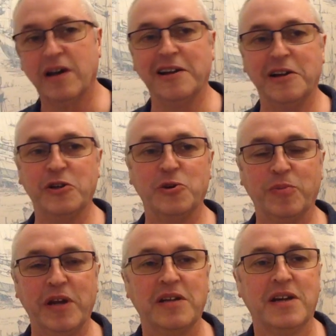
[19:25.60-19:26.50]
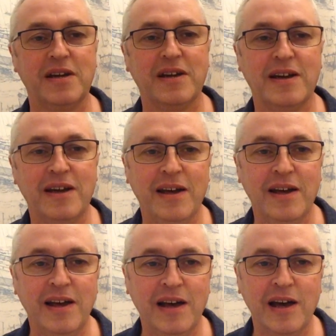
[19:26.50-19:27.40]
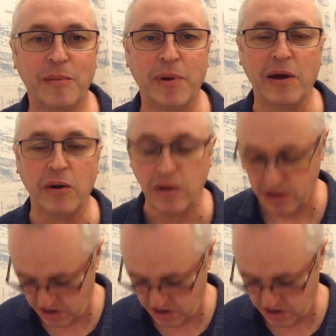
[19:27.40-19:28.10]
a little bit about